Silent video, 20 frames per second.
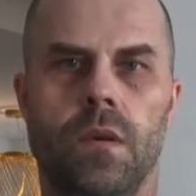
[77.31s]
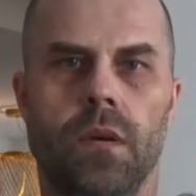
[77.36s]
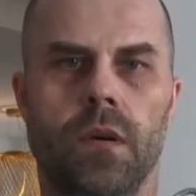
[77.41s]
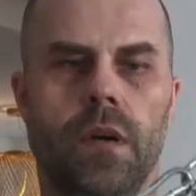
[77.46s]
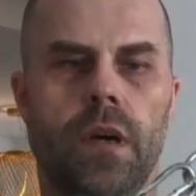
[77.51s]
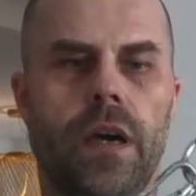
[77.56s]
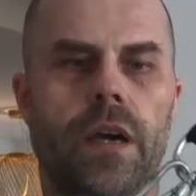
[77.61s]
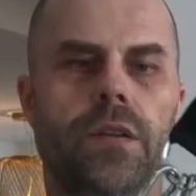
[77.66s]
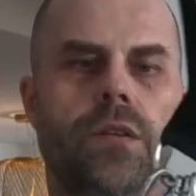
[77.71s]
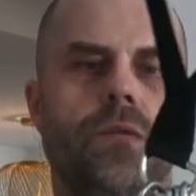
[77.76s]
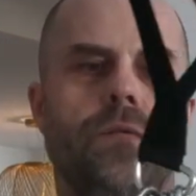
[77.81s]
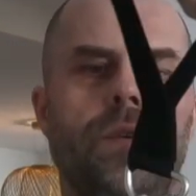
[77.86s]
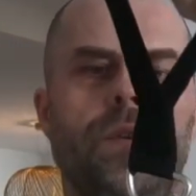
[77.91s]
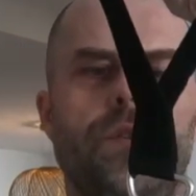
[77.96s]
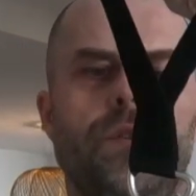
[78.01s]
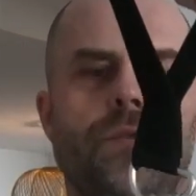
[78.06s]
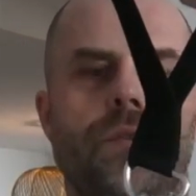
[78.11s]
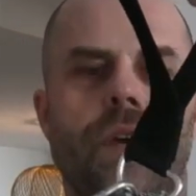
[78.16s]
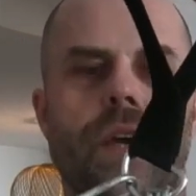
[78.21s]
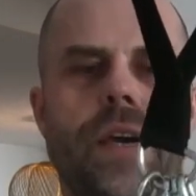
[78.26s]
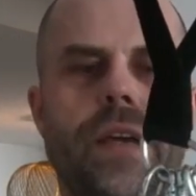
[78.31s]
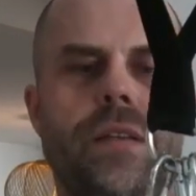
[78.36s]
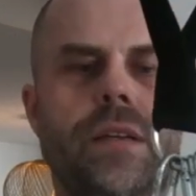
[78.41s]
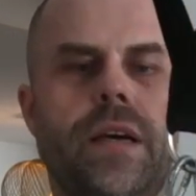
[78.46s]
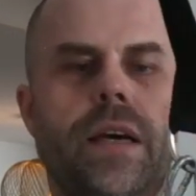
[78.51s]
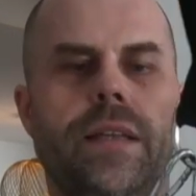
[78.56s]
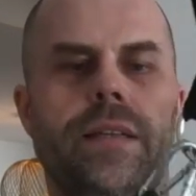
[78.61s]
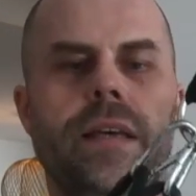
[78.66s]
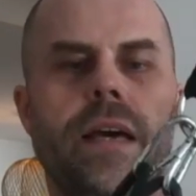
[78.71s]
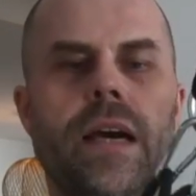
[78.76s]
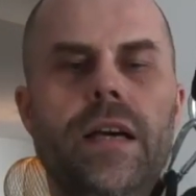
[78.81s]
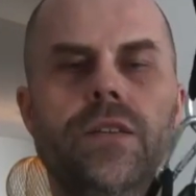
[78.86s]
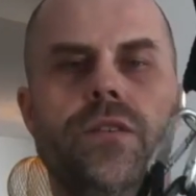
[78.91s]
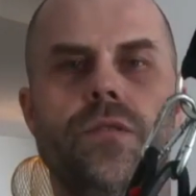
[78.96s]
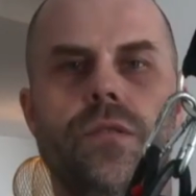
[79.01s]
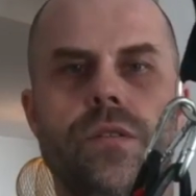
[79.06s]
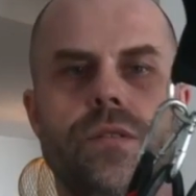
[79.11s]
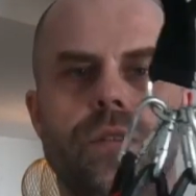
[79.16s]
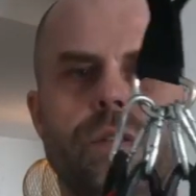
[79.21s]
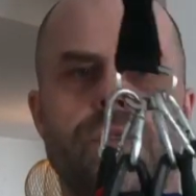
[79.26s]
okay, to which you can
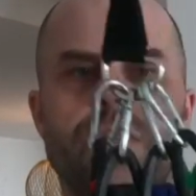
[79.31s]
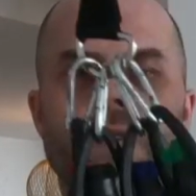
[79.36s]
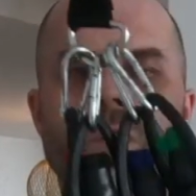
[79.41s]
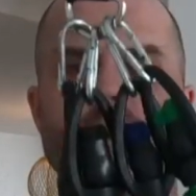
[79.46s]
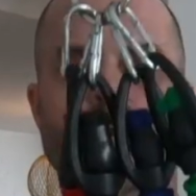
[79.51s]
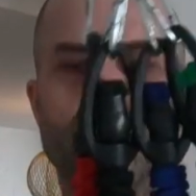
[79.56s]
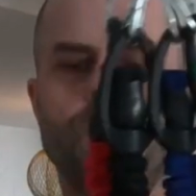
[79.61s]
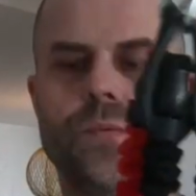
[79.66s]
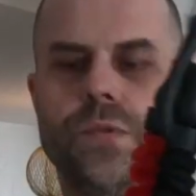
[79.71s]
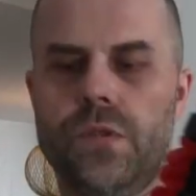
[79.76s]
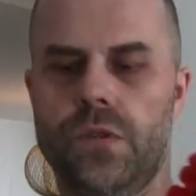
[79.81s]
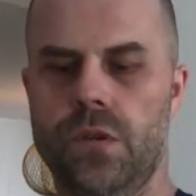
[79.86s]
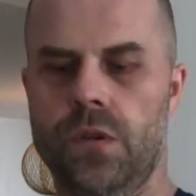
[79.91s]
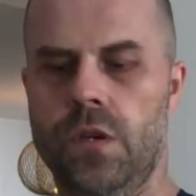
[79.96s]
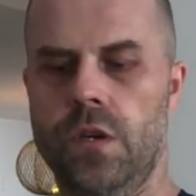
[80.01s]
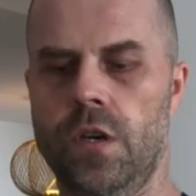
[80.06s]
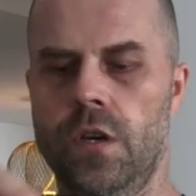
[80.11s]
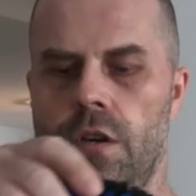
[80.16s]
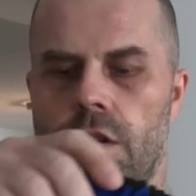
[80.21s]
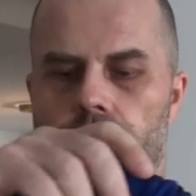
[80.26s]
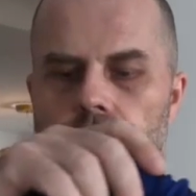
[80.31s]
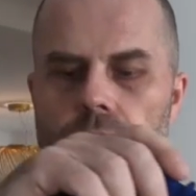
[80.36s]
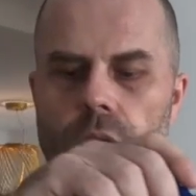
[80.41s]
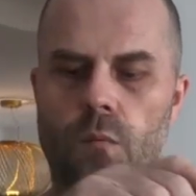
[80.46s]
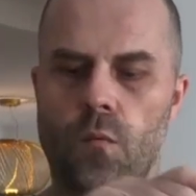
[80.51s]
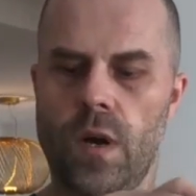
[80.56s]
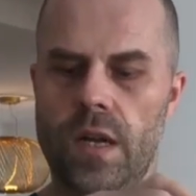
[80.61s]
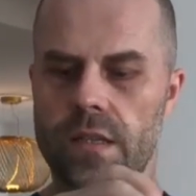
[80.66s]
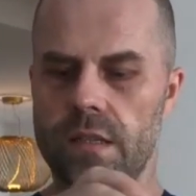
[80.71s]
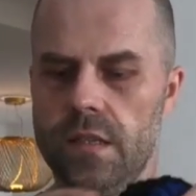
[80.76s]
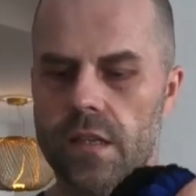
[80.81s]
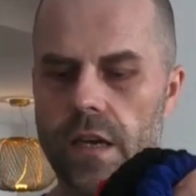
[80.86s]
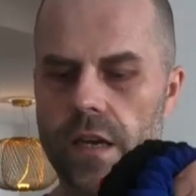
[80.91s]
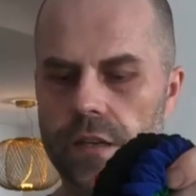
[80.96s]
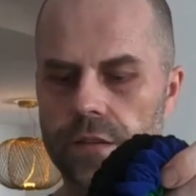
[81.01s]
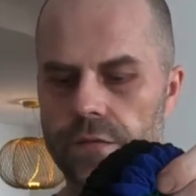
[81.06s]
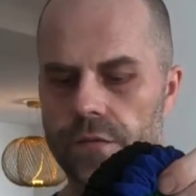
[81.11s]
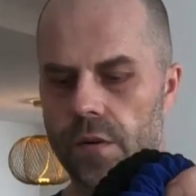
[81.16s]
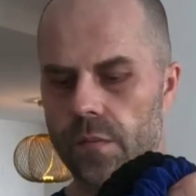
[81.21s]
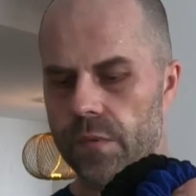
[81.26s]
attach all these tubes from one
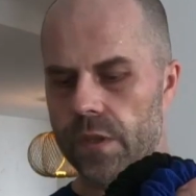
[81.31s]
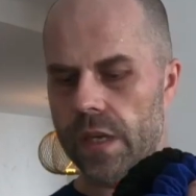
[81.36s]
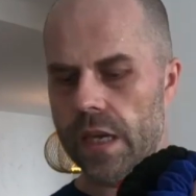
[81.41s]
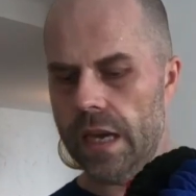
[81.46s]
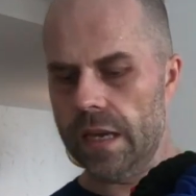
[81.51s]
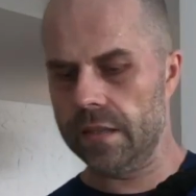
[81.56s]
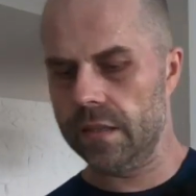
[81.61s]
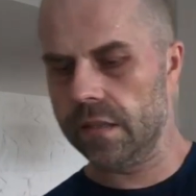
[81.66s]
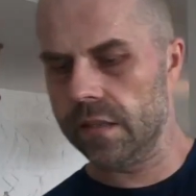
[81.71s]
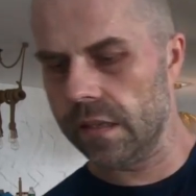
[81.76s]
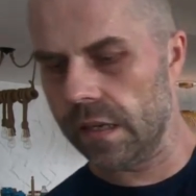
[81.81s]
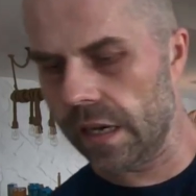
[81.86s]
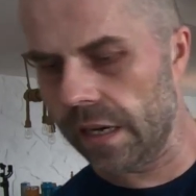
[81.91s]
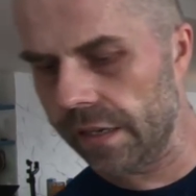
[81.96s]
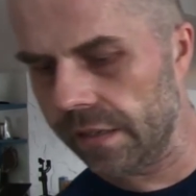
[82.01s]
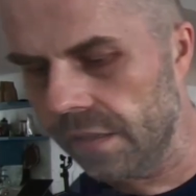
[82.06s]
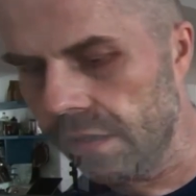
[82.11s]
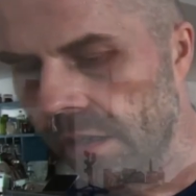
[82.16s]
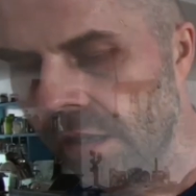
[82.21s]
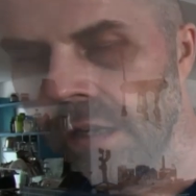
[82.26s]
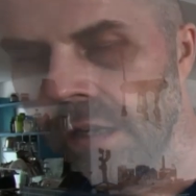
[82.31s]
side, from the other side.